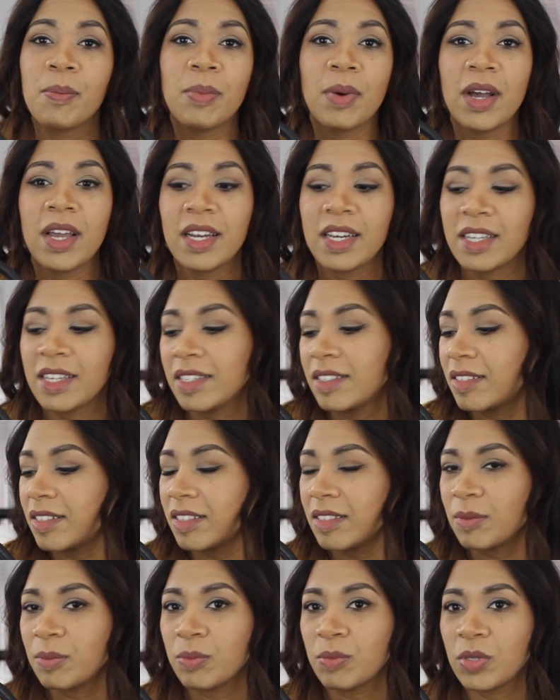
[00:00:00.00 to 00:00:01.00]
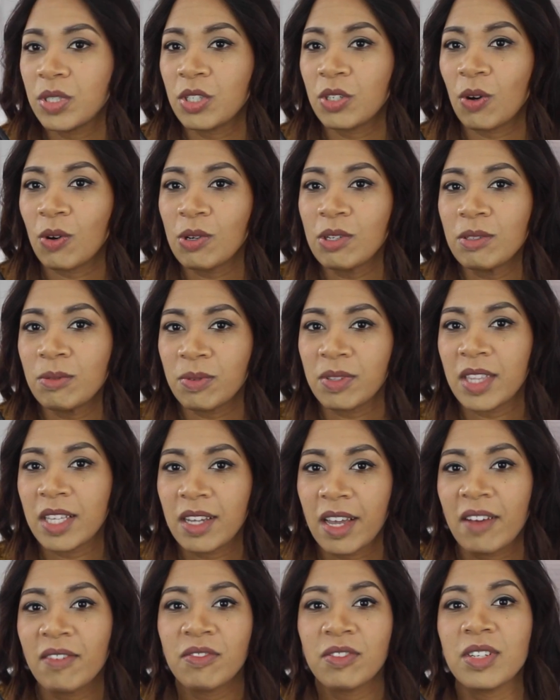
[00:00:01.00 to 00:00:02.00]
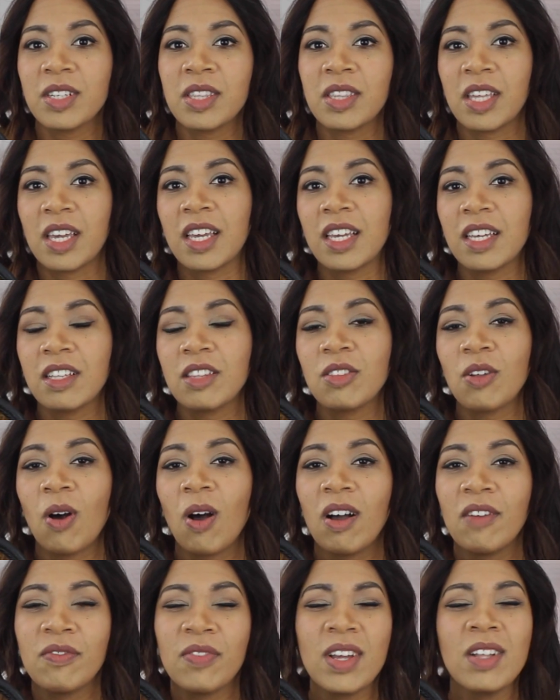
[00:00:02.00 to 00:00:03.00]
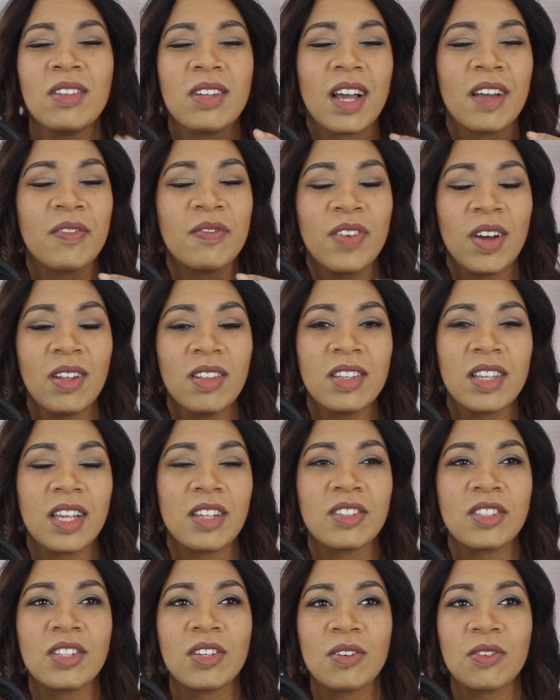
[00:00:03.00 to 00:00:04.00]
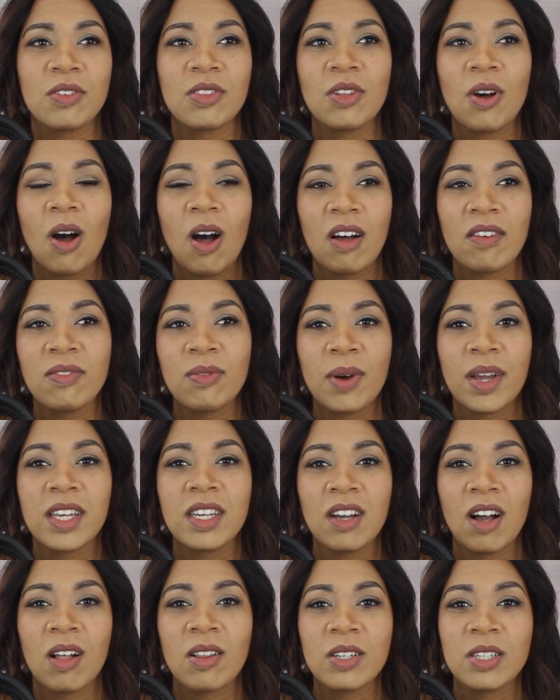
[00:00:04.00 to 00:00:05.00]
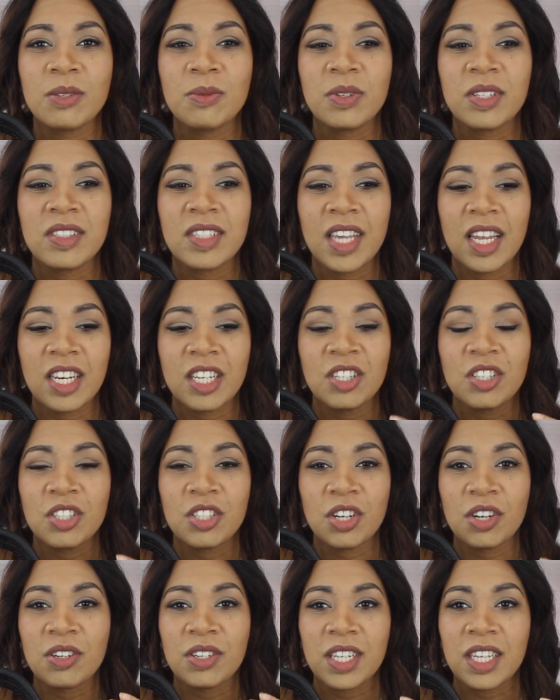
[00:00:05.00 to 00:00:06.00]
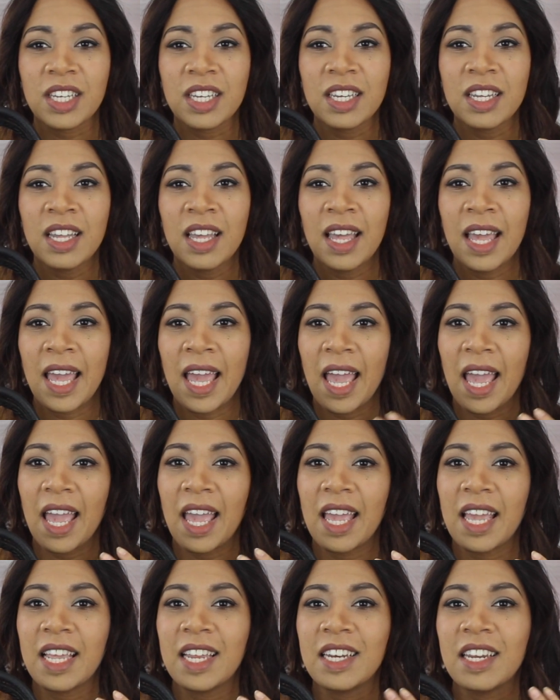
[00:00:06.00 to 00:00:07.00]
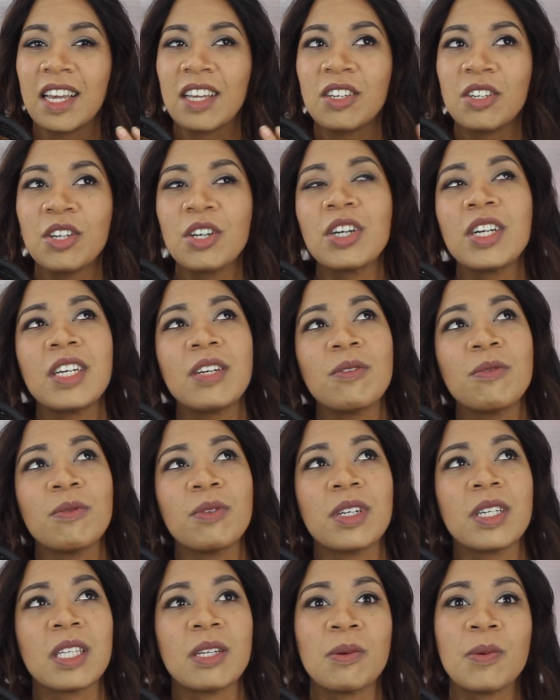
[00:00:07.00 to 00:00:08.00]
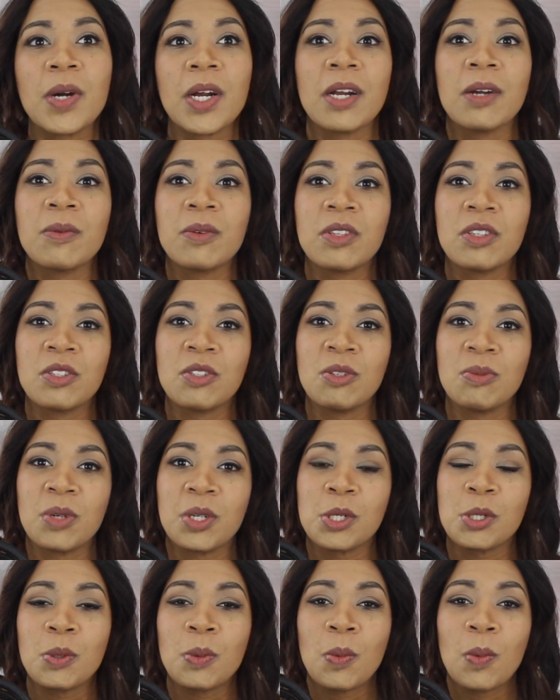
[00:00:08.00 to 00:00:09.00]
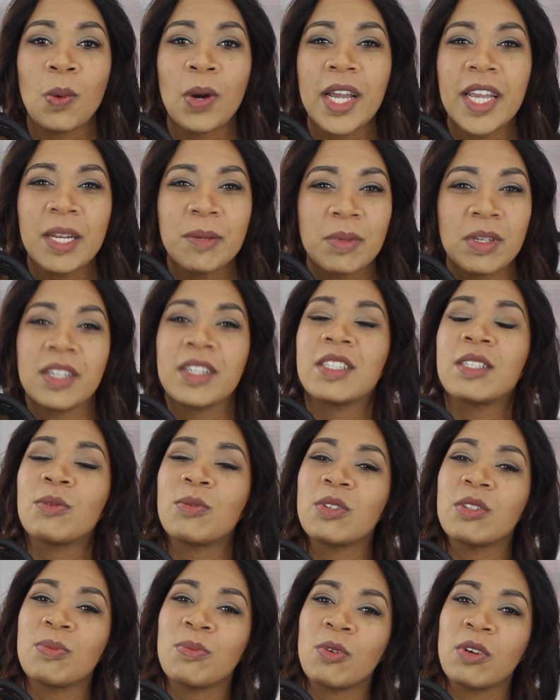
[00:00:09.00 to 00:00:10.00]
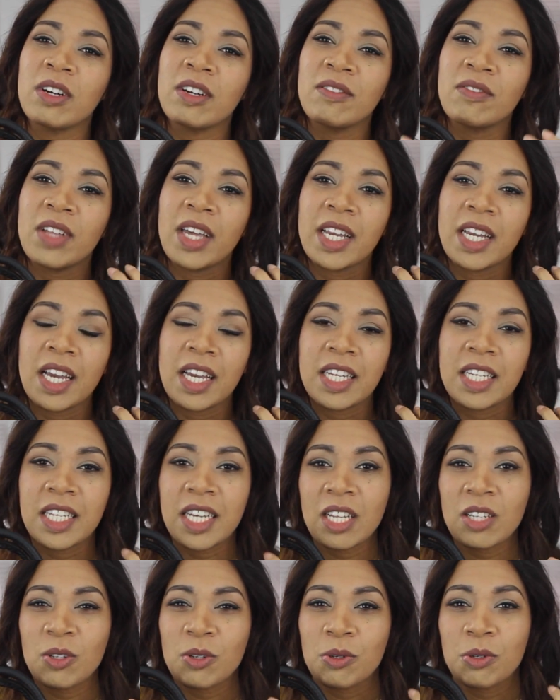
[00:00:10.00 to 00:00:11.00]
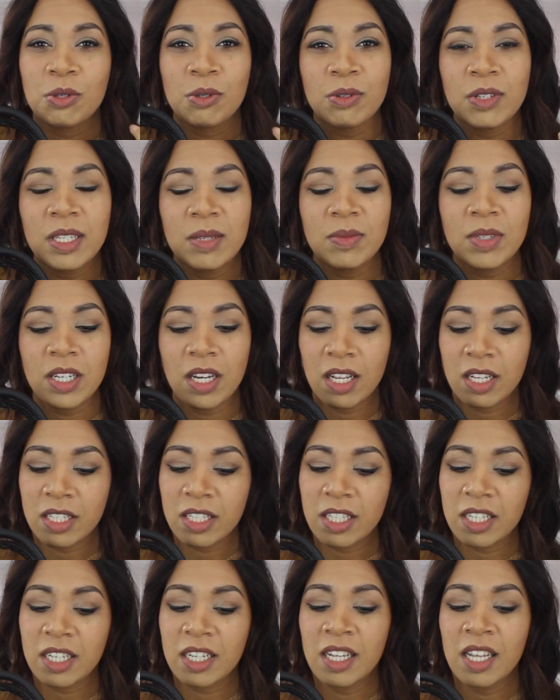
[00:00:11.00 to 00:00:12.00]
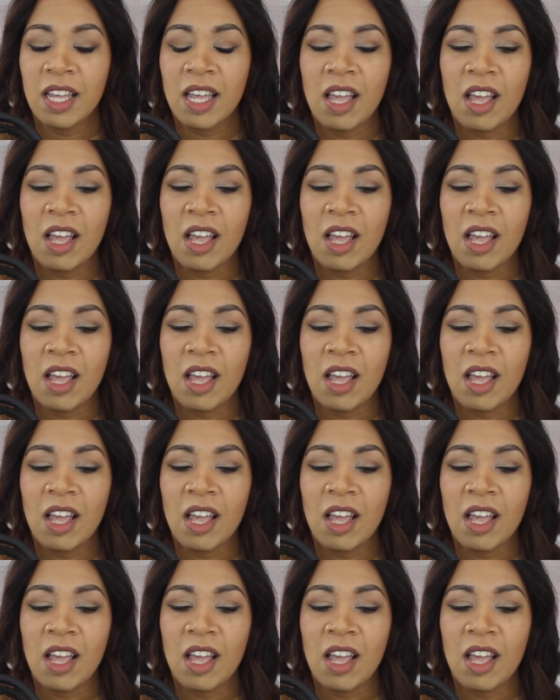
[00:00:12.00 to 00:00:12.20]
But it's goes with everything. I felt as though the off-white color was getting dirty, and I couldn't really wear it with too much white because it was more of like a yellow cream color.